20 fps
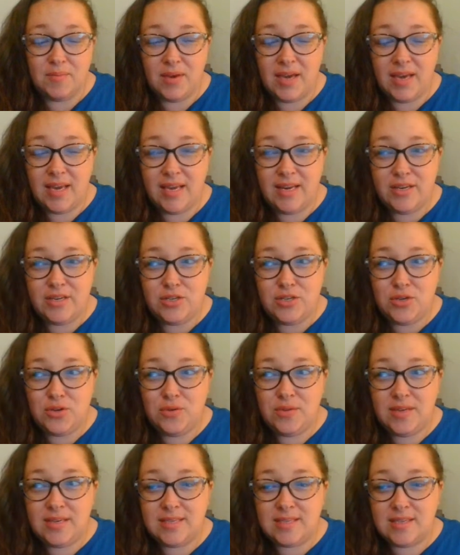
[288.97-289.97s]

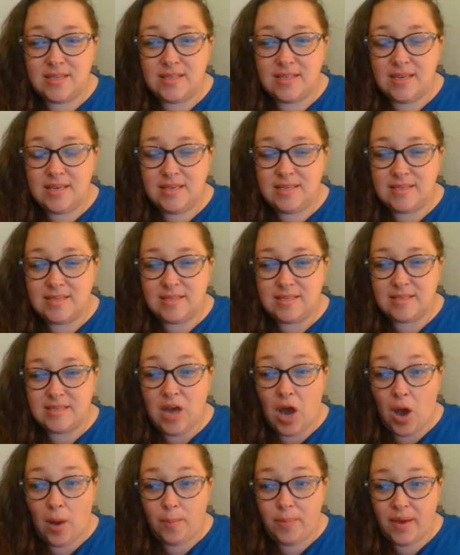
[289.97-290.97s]
into these
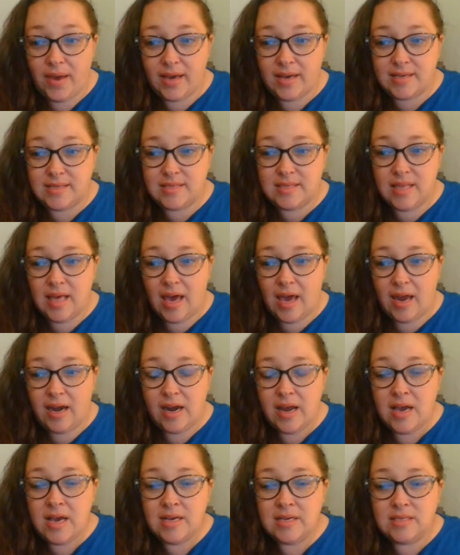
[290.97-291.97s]
topics that
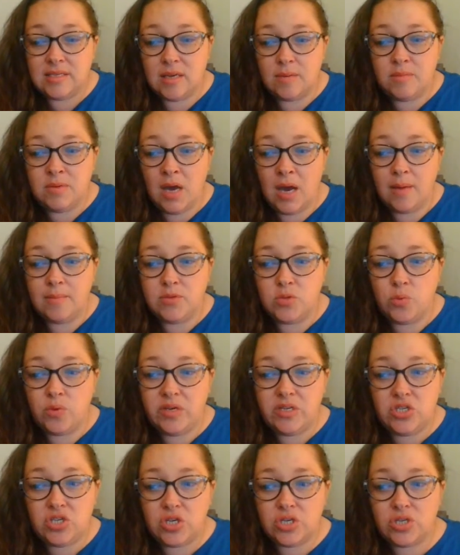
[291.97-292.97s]
sometimes
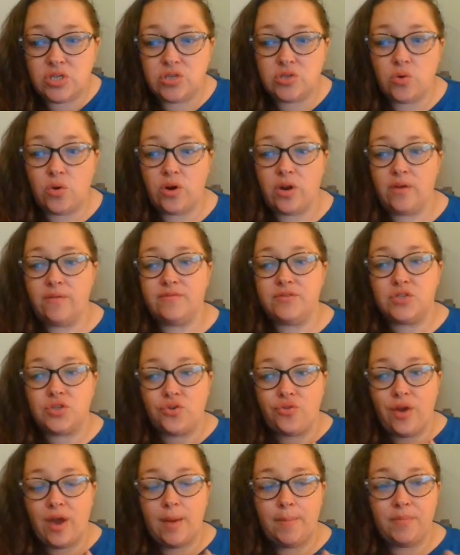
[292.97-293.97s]
we just sort of
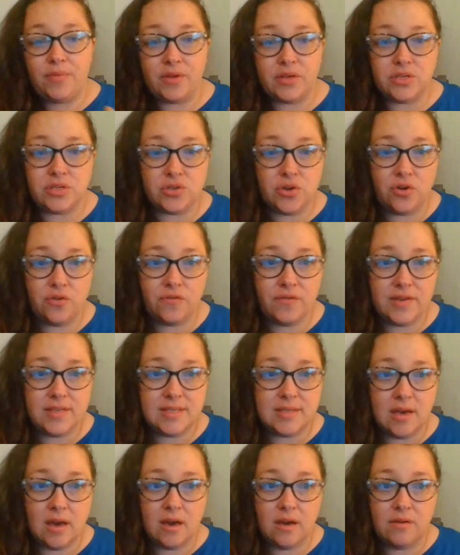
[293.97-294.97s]
scrape the
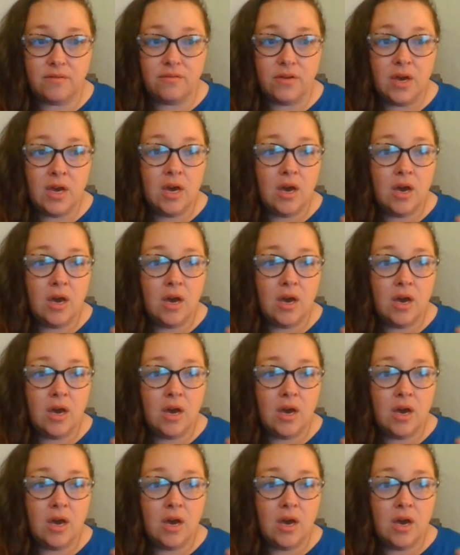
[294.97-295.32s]
surface of